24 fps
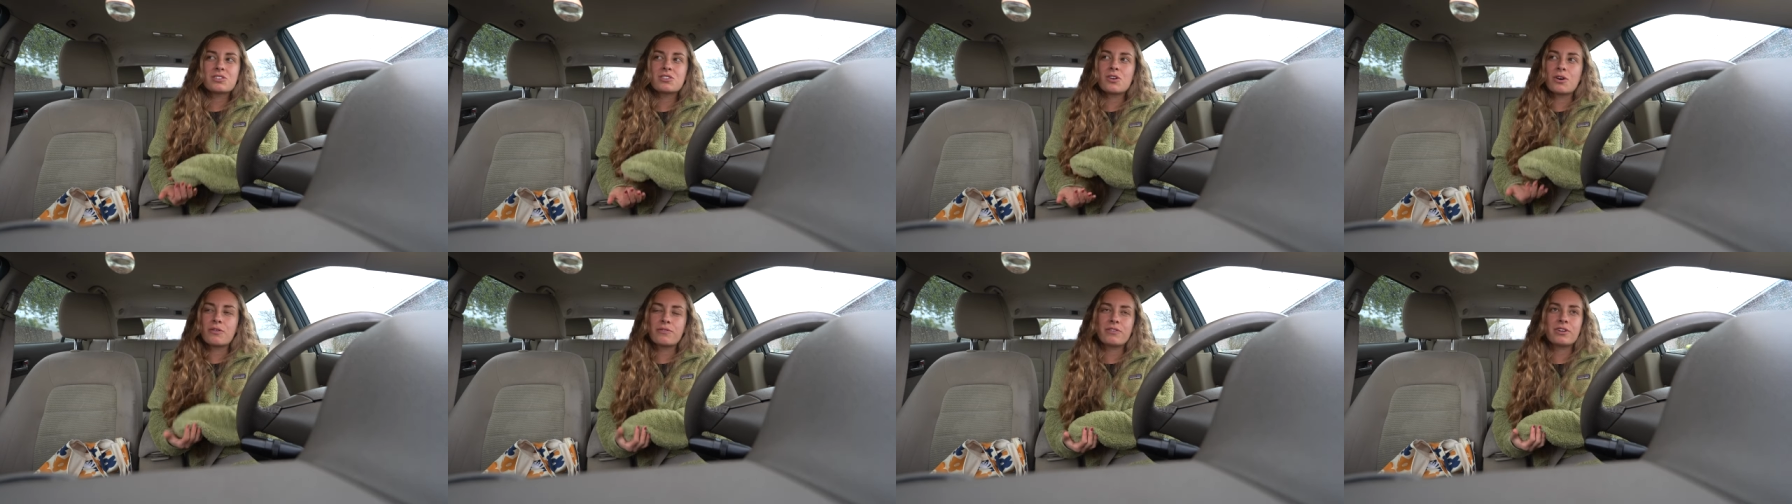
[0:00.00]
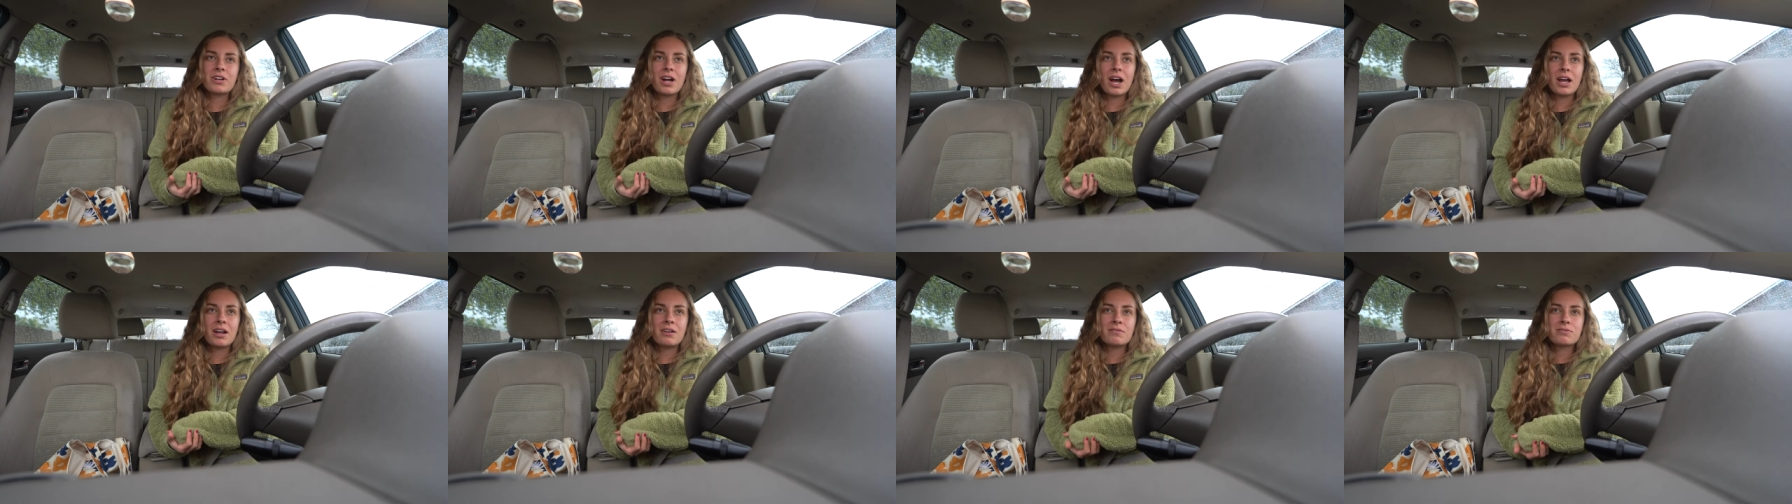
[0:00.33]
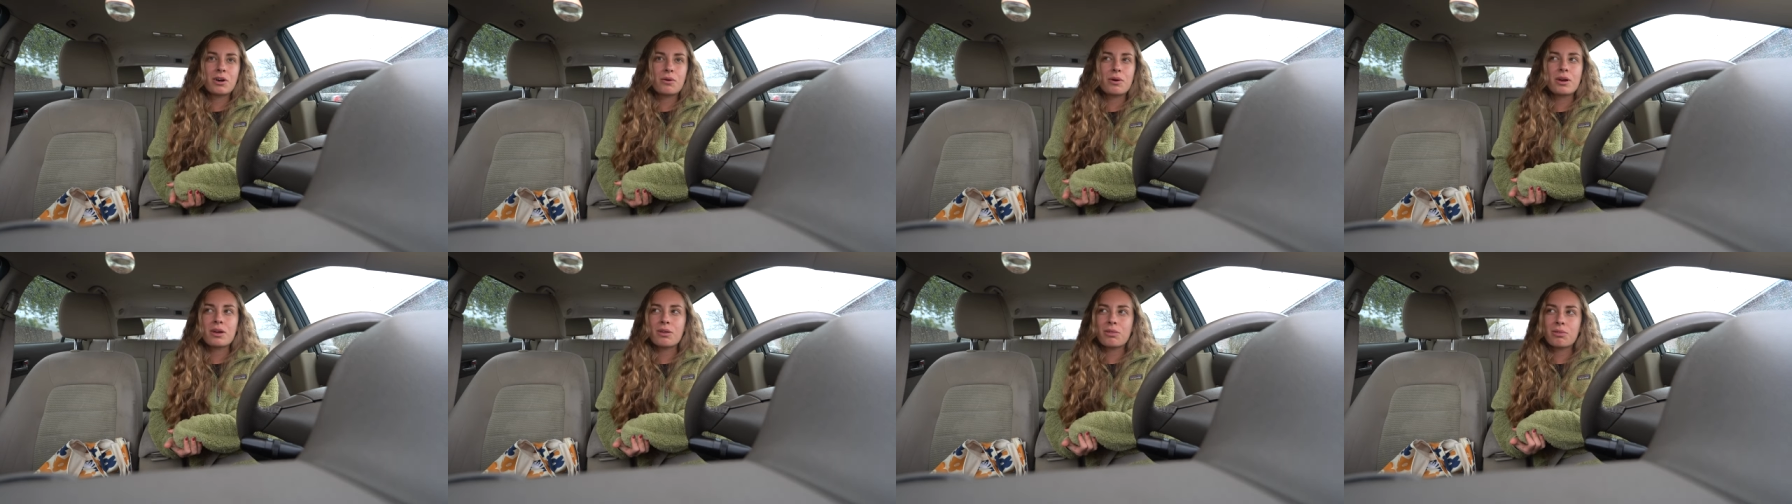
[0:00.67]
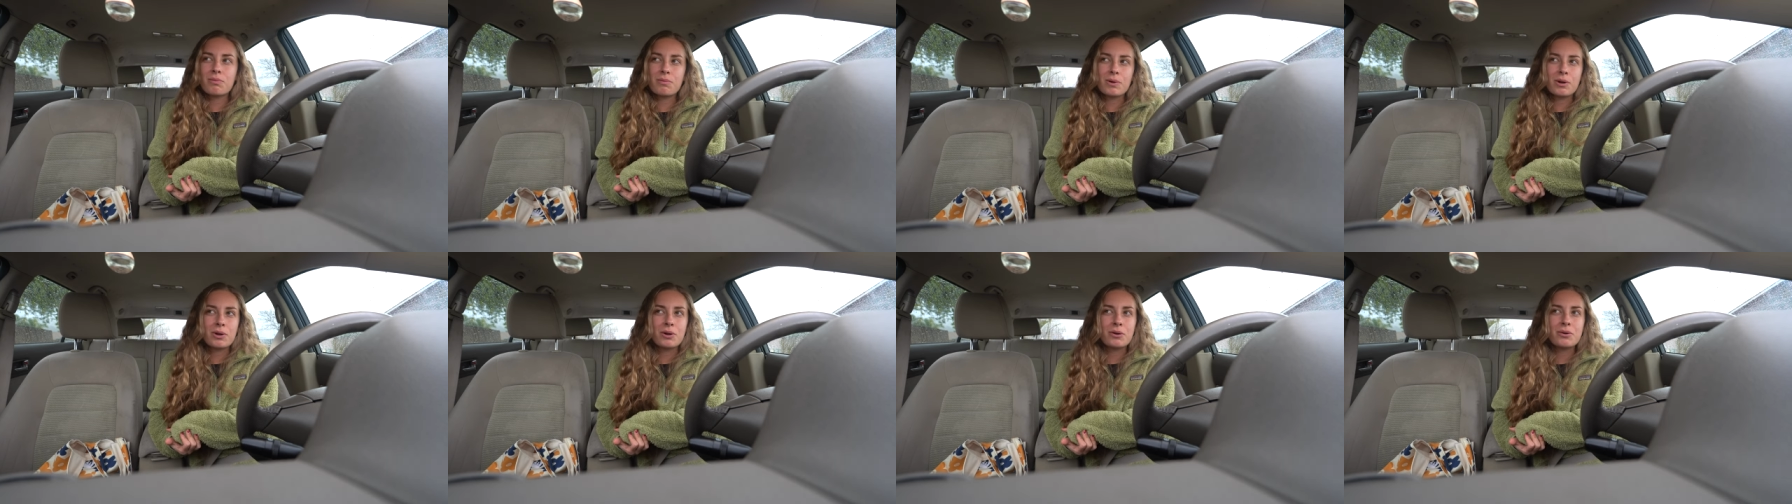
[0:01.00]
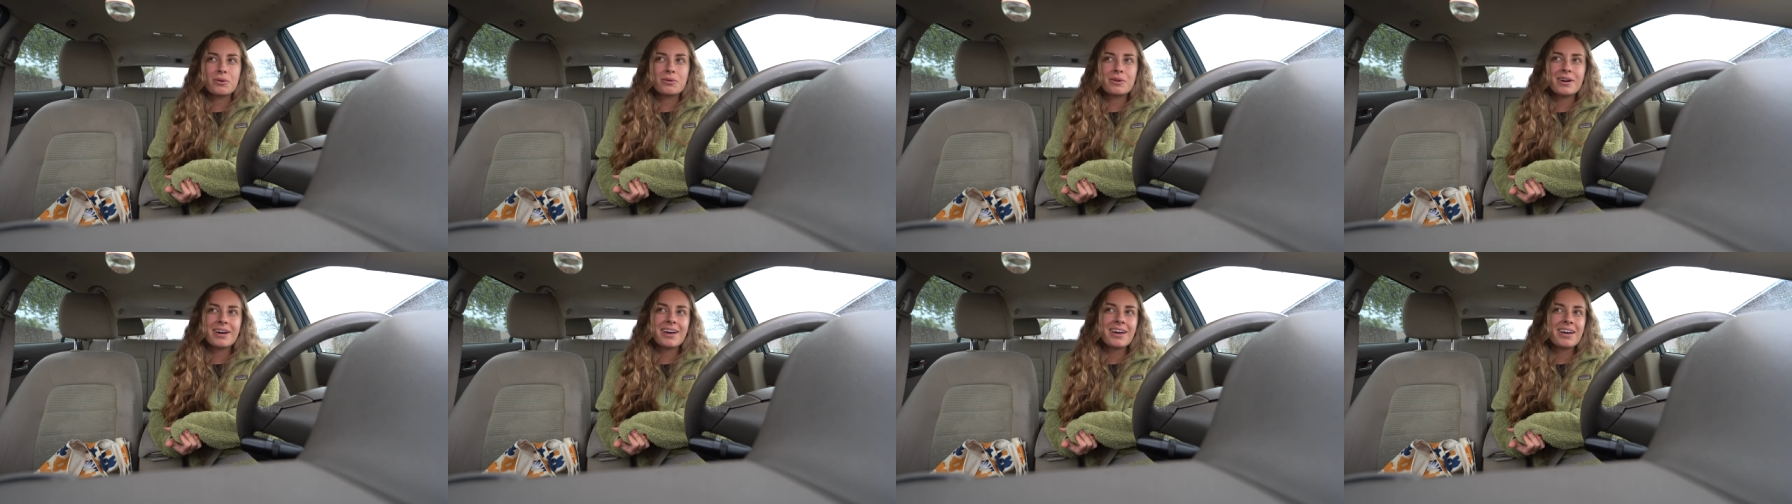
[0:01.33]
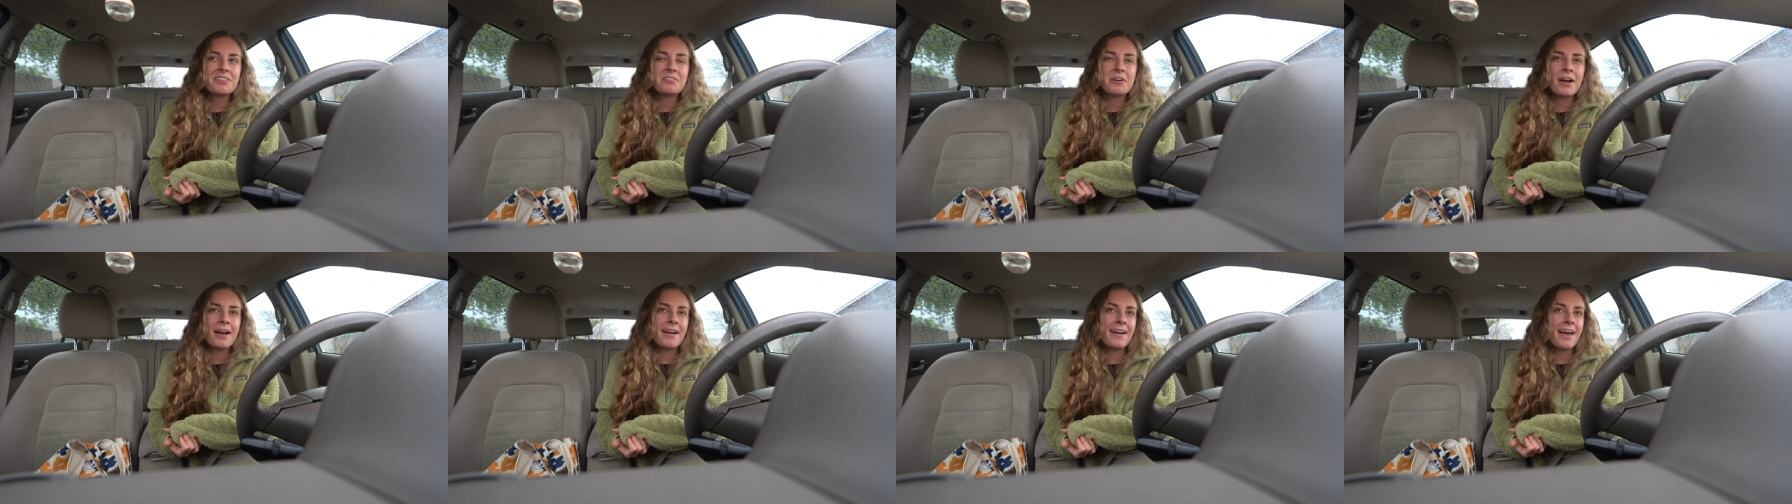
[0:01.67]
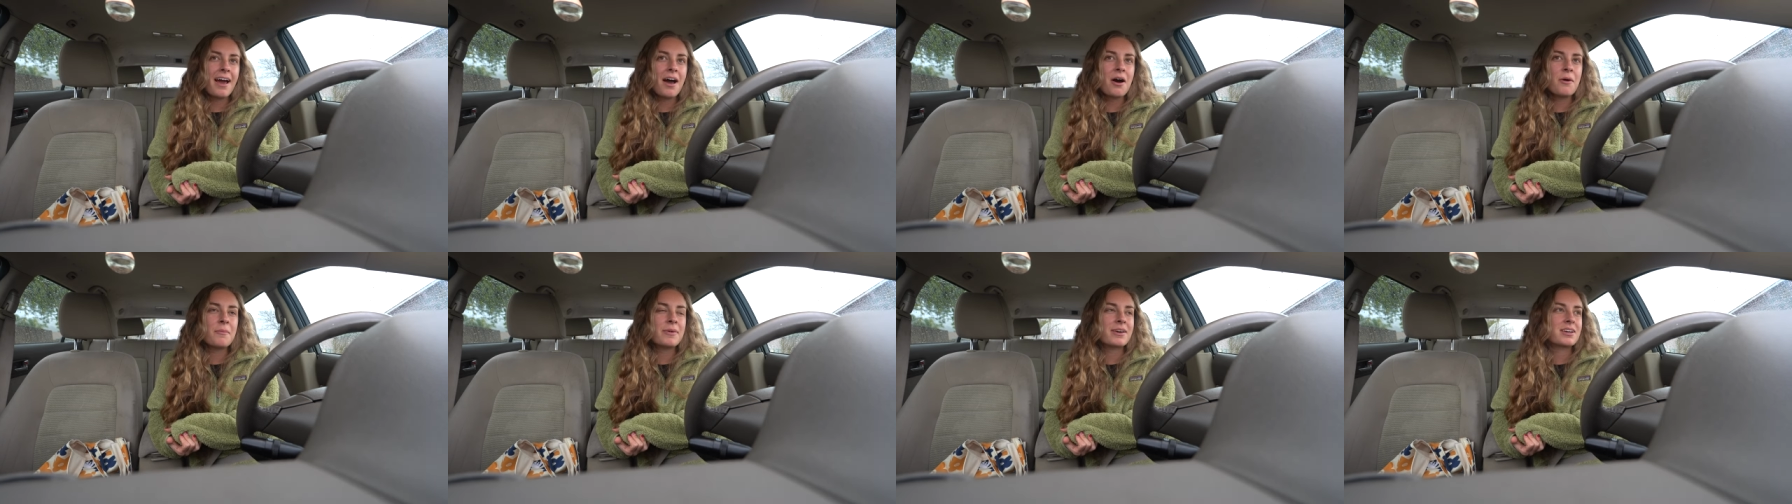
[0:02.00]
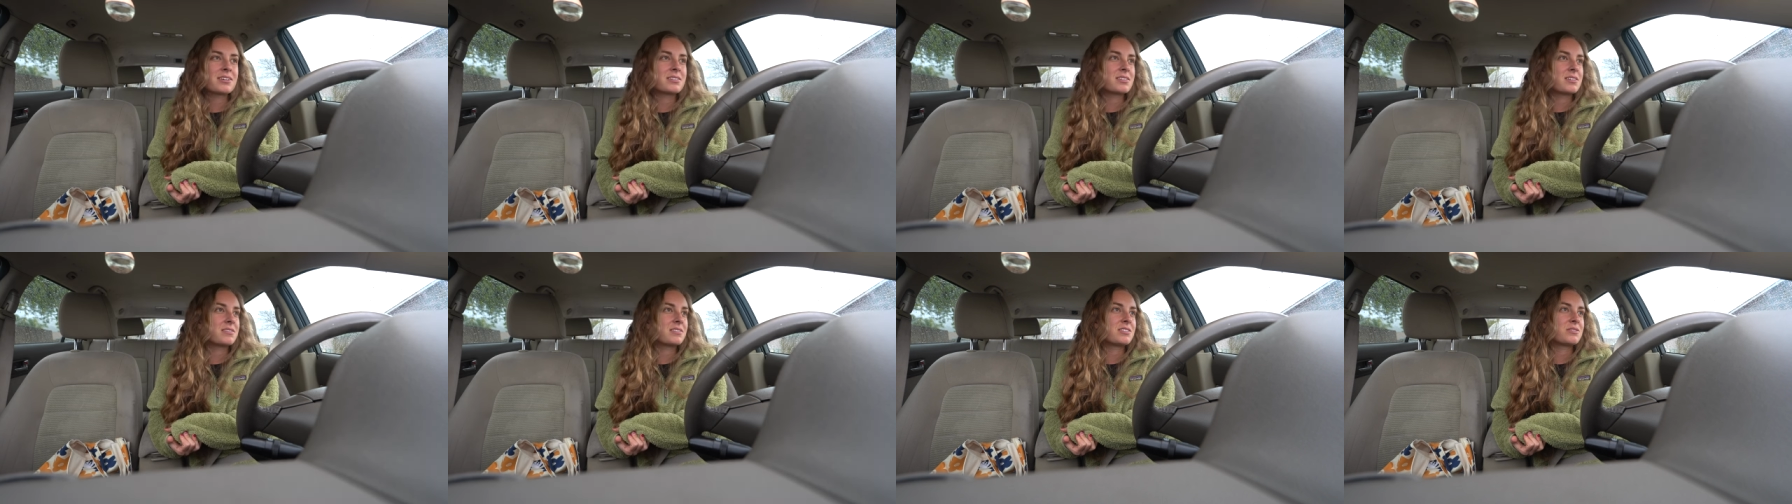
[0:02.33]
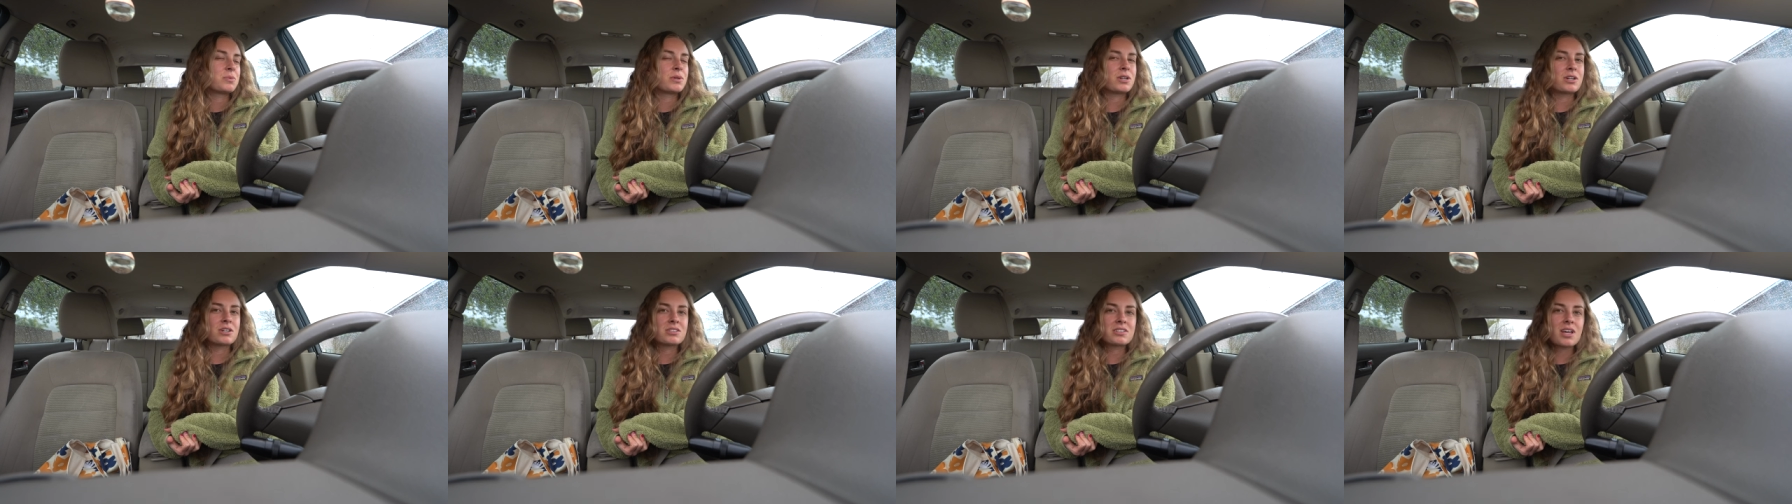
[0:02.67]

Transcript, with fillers: So if you're kind of going through it right now because it's winter